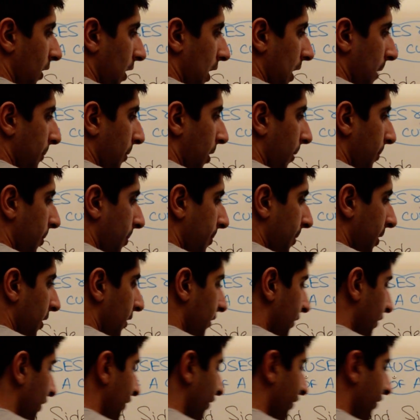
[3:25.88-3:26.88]
It might be
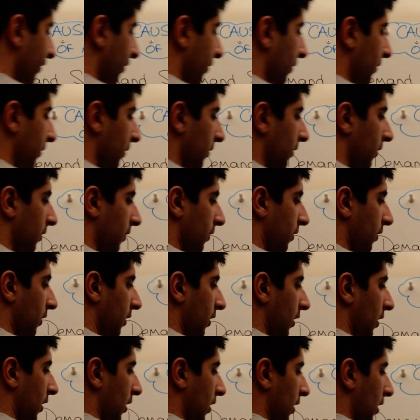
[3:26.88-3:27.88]
because of
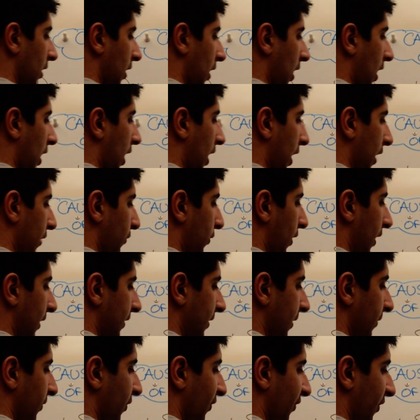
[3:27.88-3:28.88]
high
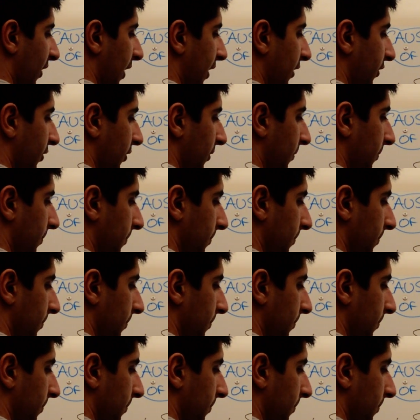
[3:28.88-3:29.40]
relative inflation.